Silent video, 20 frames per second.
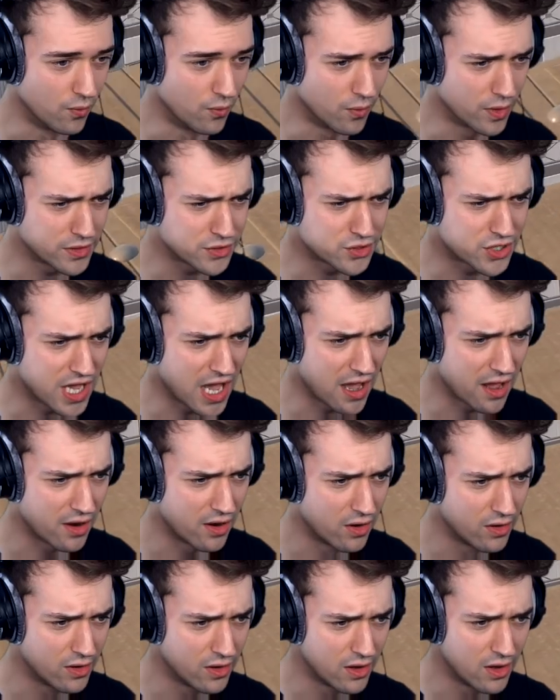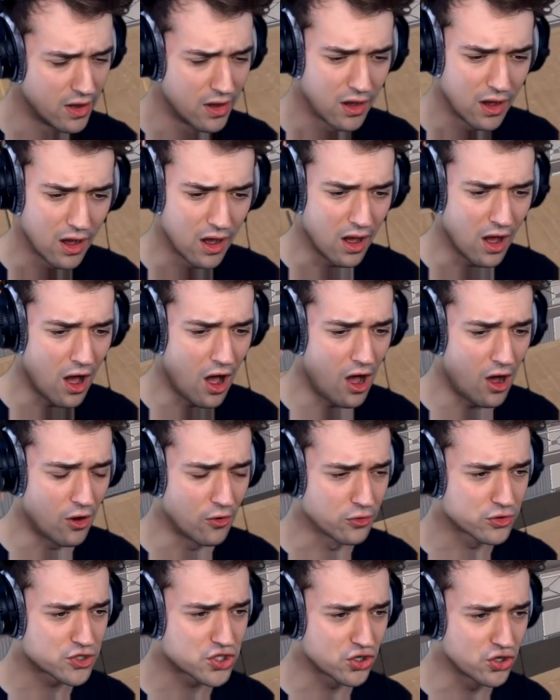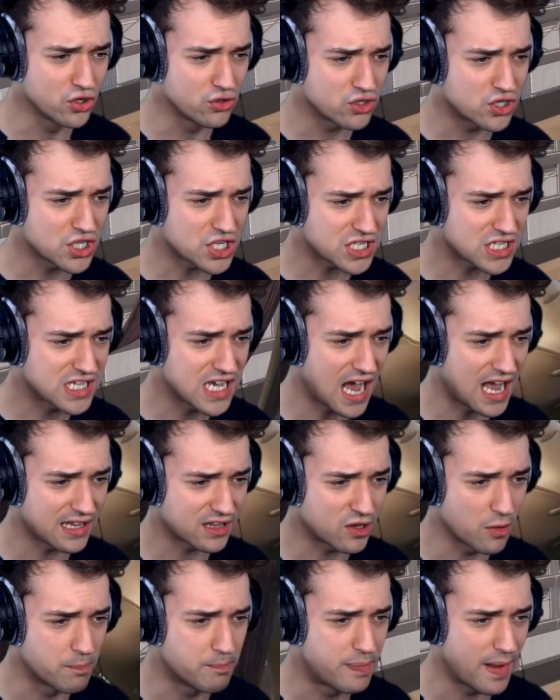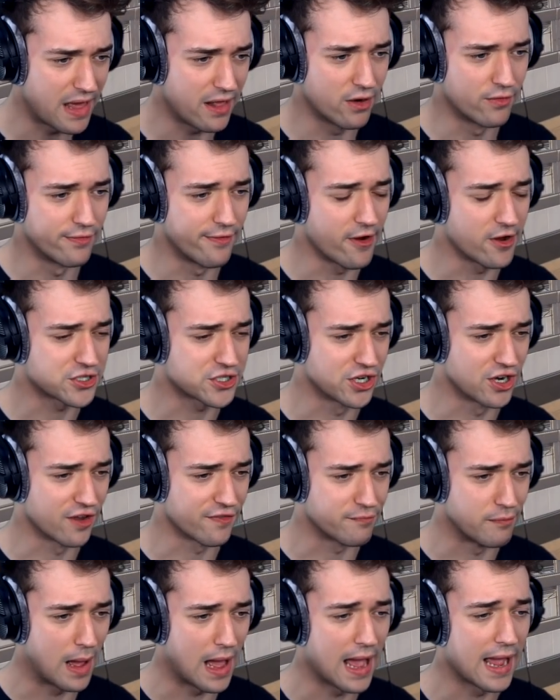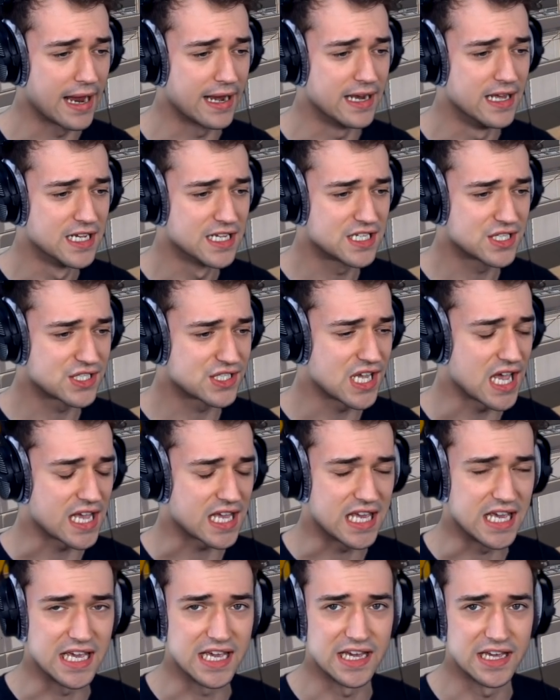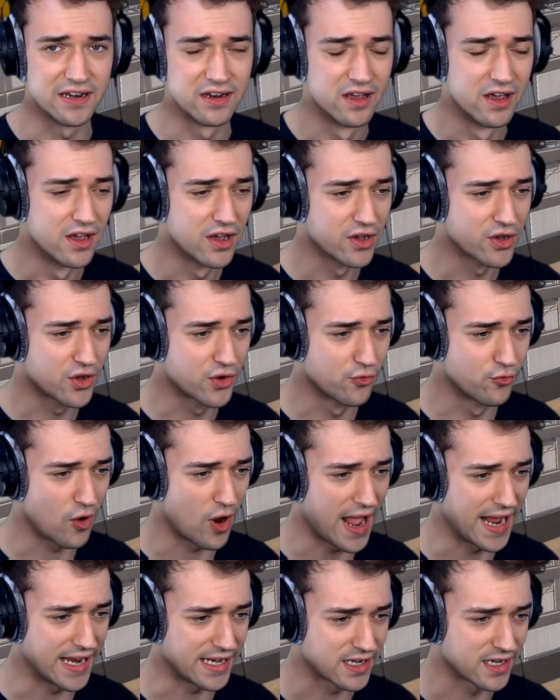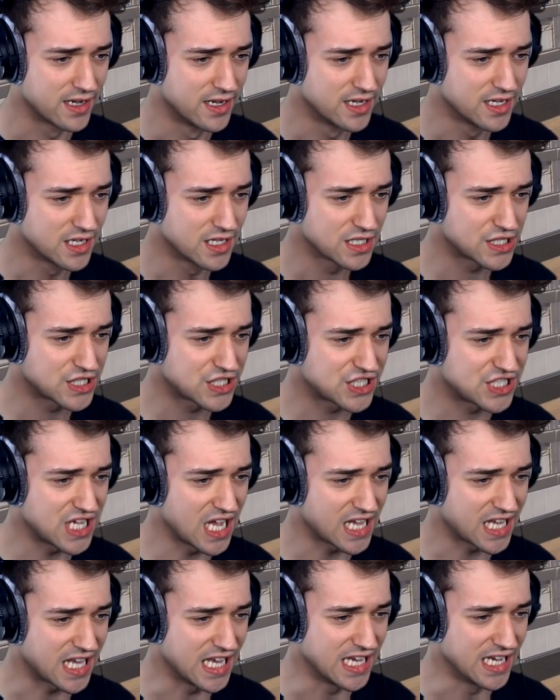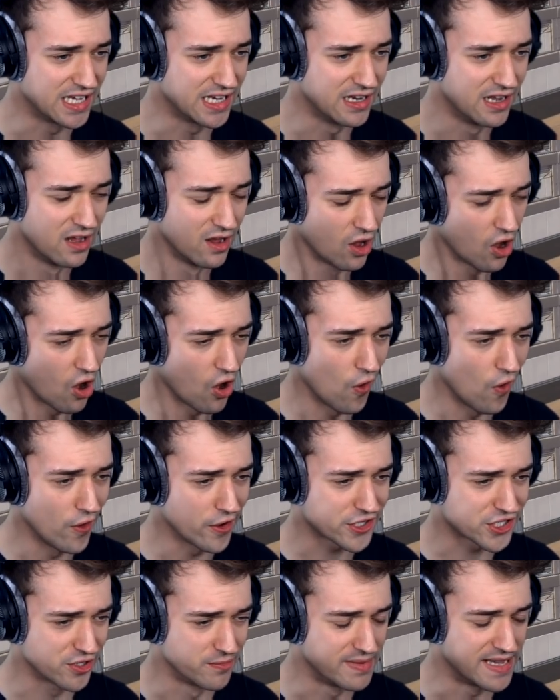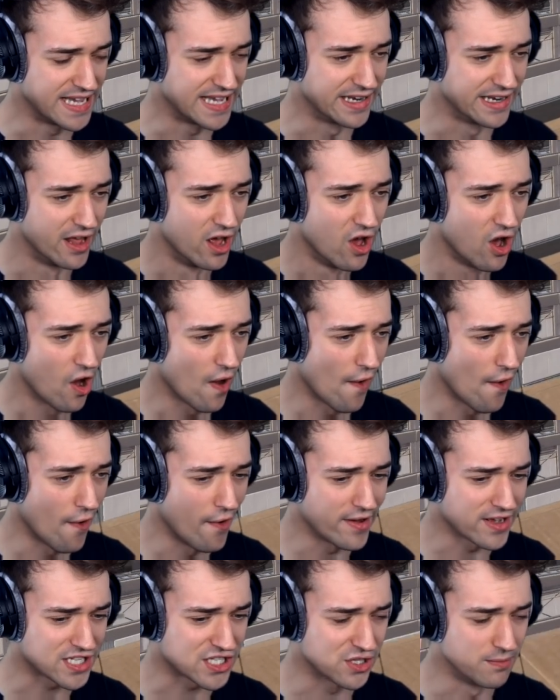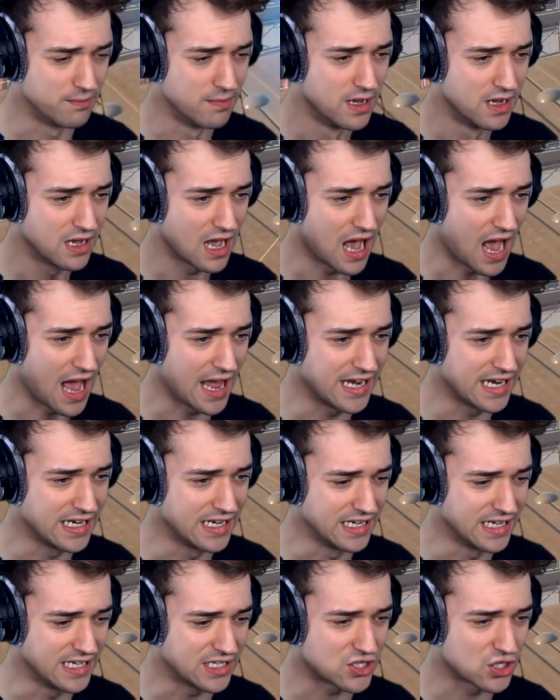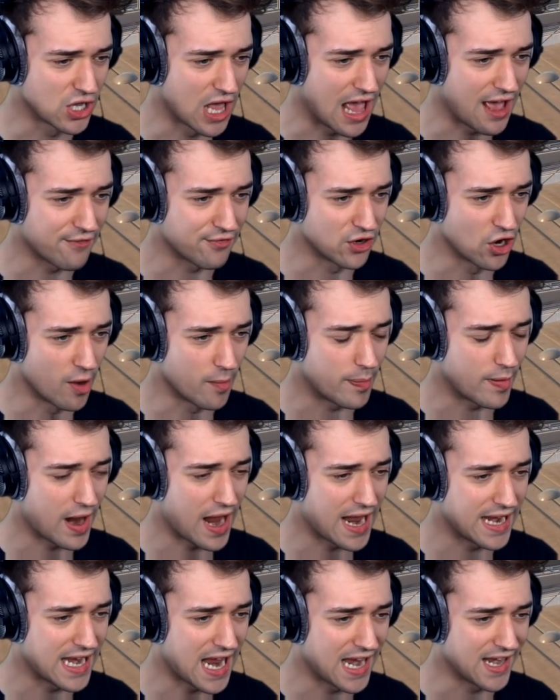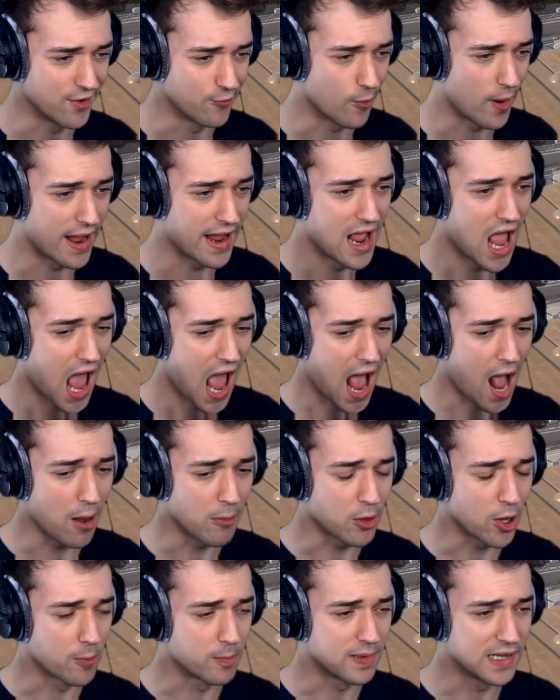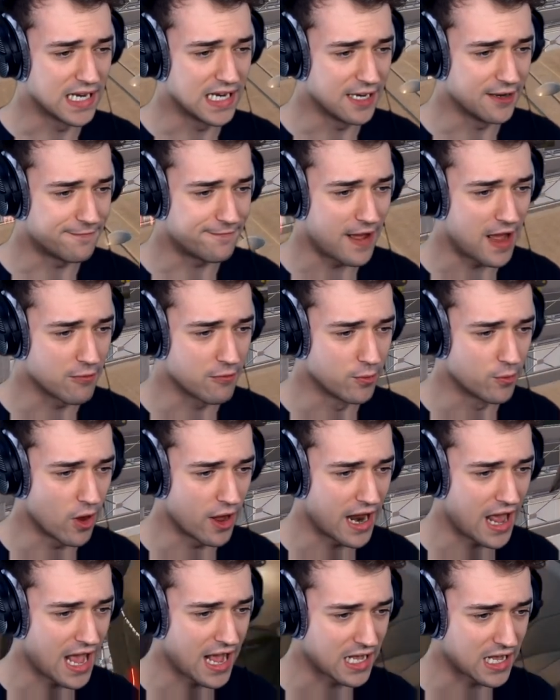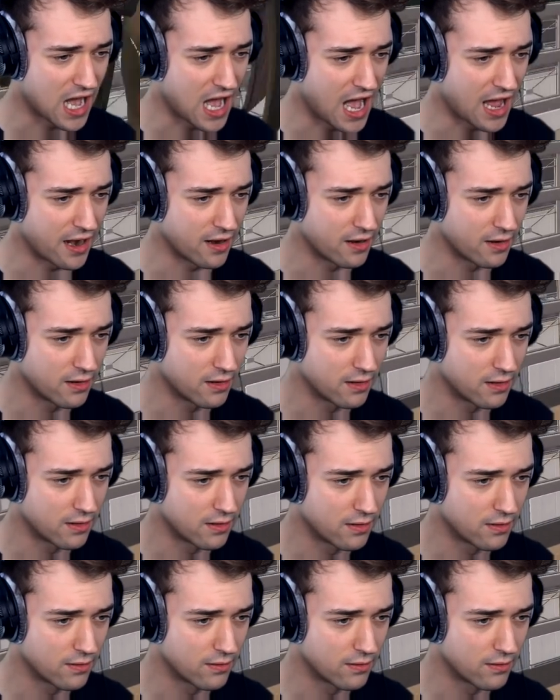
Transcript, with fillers: What did you get? Oh, so you just got the better version of mine. Sick, Ian. Right. Great. Dropping that. Sick, Dropping Ian. That. Awesome, Don't care Ian. about that anymore. Awesome. I didn't need to have an upper hand anyway. I'm completely fine with what I got. Oh,